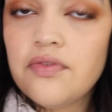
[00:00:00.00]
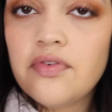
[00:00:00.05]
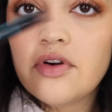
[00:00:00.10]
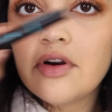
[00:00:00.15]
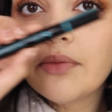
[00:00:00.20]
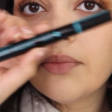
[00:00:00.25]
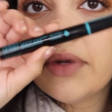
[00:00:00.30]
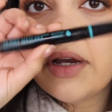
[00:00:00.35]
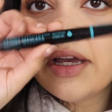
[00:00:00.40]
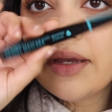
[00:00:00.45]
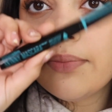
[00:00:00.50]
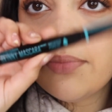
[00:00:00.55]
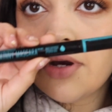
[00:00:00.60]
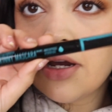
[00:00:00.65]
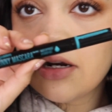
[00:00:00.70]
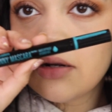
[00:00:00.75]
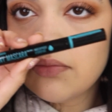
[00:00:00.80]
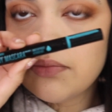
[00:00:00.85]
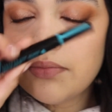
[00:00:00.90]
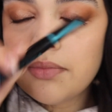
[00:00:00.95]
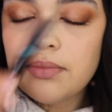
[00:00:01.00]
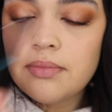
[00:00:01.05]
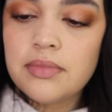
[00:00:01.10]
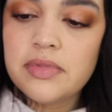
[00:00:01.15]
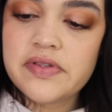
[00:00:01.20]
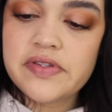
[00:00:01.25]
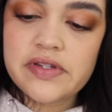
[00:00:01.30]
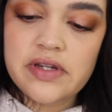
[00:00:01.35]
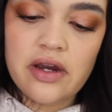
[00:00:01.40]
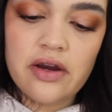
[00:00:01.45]
for my bottom
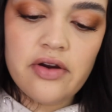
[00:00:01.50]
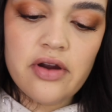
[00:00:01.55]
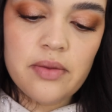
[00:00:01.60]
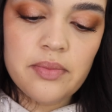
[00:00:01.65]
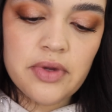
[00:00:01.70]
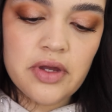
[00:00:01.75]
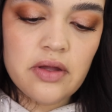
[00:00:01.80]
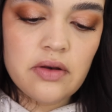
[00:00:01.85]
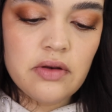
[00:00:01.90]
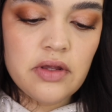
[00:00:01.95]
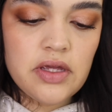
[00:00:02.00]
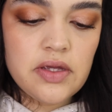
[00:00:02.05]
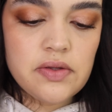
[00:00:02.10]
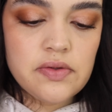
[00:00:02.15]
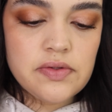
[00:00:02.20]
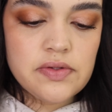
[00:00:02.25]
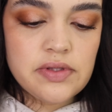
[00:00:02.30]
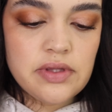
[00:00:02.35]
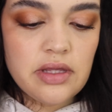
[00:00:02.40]
mascara, I'm gonna use